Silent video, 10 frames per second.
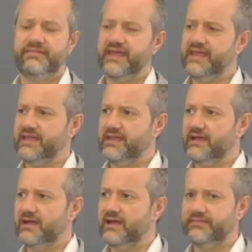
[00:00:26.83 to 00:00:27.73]

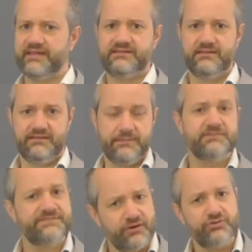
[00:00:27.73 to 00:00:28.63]
they
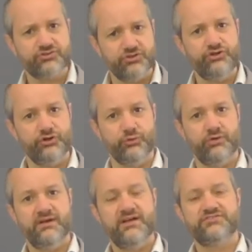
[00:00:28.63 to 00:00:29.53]
must focus on
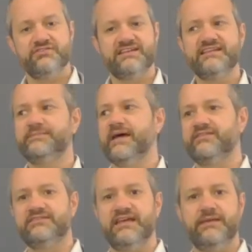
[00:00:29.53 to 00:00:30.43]
you. So it's less
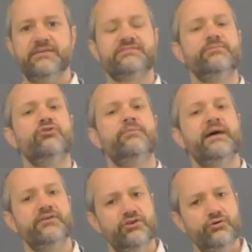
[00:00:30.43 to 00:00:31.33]
about the team, it's more
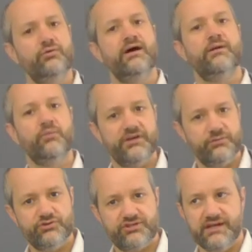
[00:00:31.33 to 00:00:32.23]
about you and what
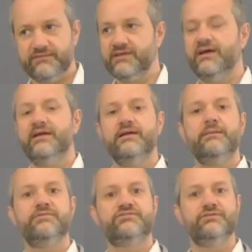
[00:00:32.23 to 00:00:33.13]
you achieved.
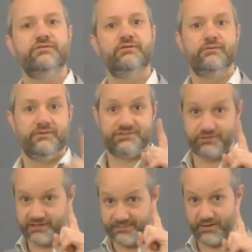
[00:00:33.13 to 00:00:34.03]
Number two, we're
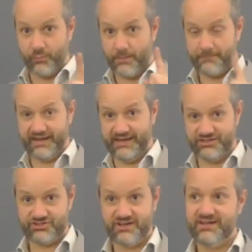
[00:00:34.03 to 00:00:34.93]
talking about one
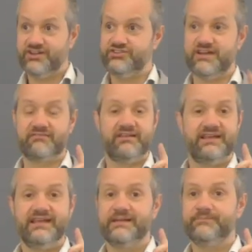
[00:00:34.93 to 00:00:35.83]
page.
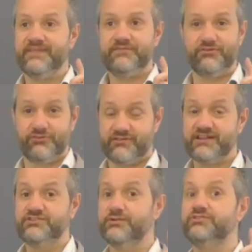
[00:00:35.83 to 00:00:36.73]
Generally, if you're a
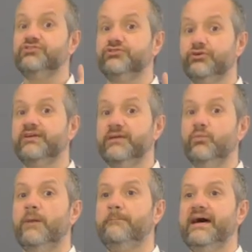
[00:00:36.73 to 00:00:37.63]
graduate, you're talking
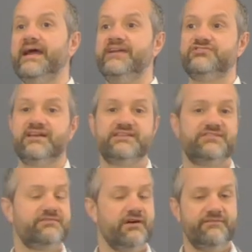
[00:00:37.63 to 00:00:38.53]
one page unless
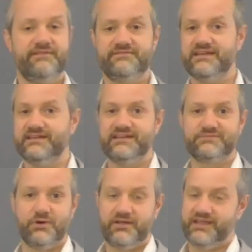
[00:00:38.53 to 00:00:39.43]
you've got 15 years
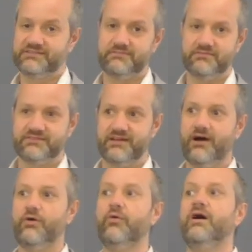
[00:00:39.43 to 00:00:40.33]
work experience and a
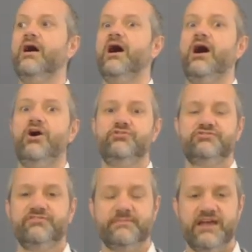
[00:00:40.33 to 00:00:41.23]
whole
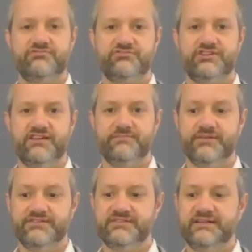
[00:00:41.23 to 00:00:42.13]
host of major
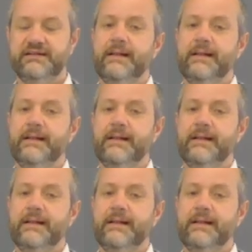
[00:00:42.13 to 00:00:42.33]
achievements.